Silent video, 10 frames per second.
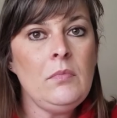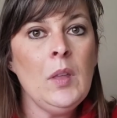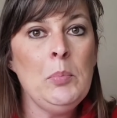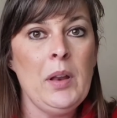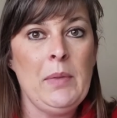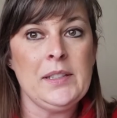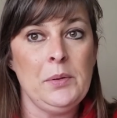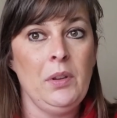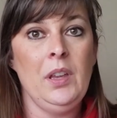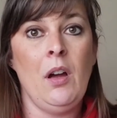but it makes it
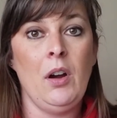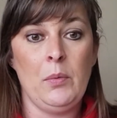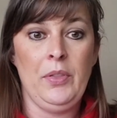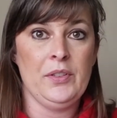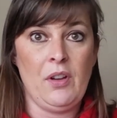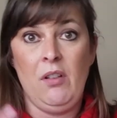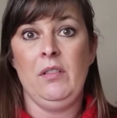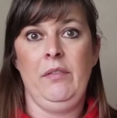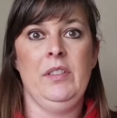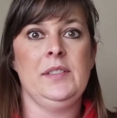really hard when there's all
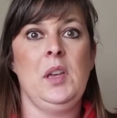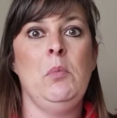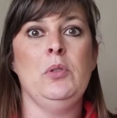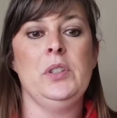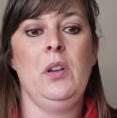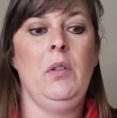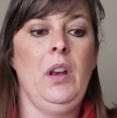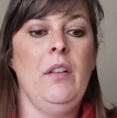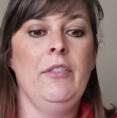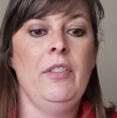of this commotion going
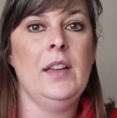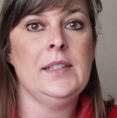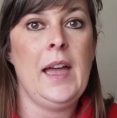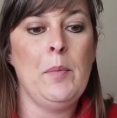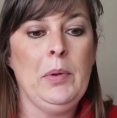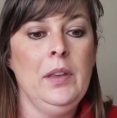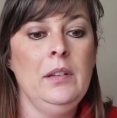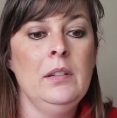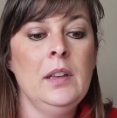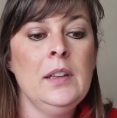on for that to
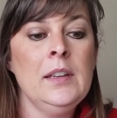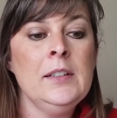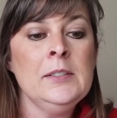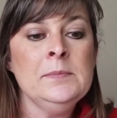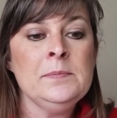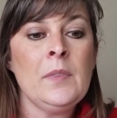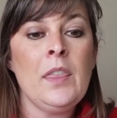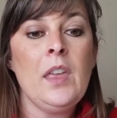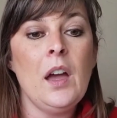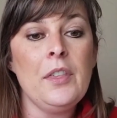happen.
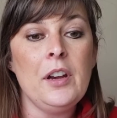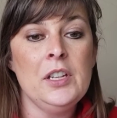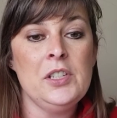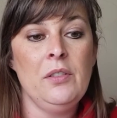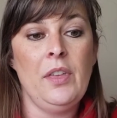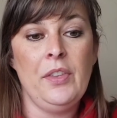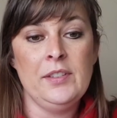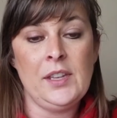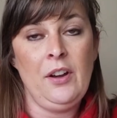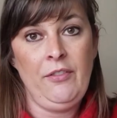The other issue that the
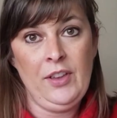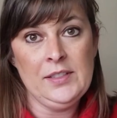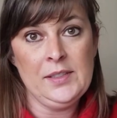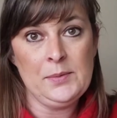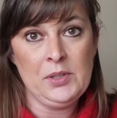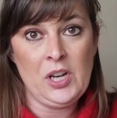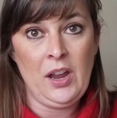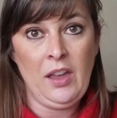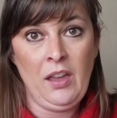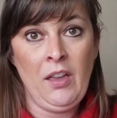center faces, which
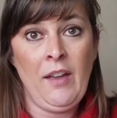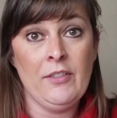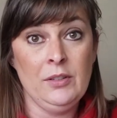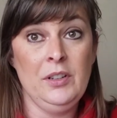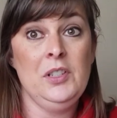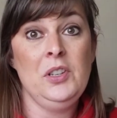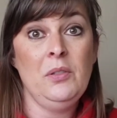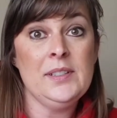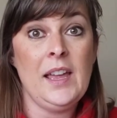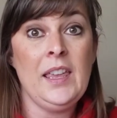I have alluded to,
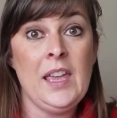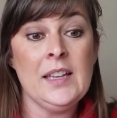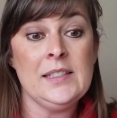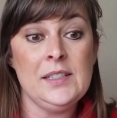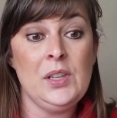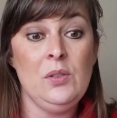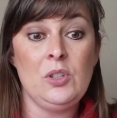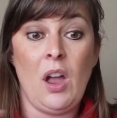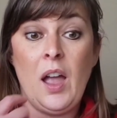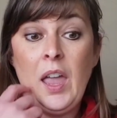is that he has this huge
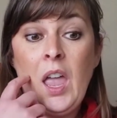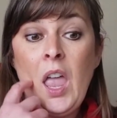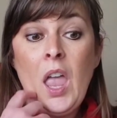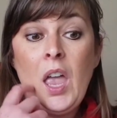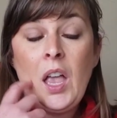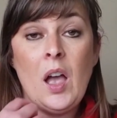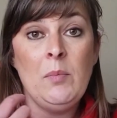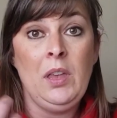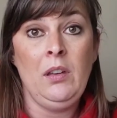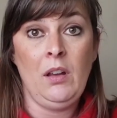guy
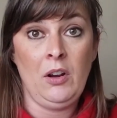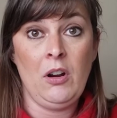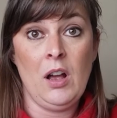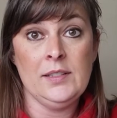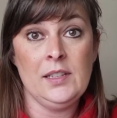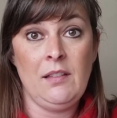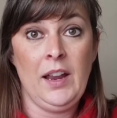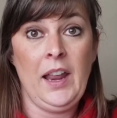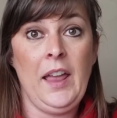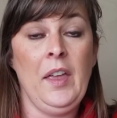coming across the
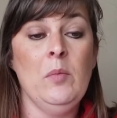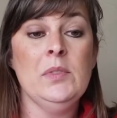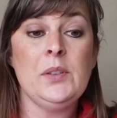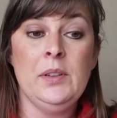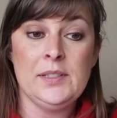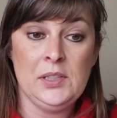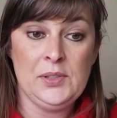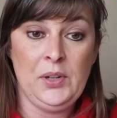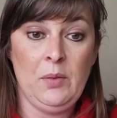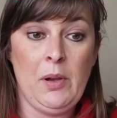line at him, so he's
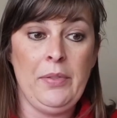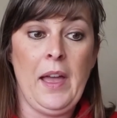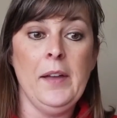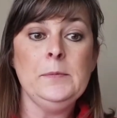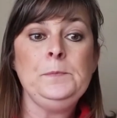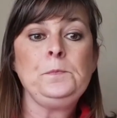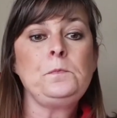concerned about that.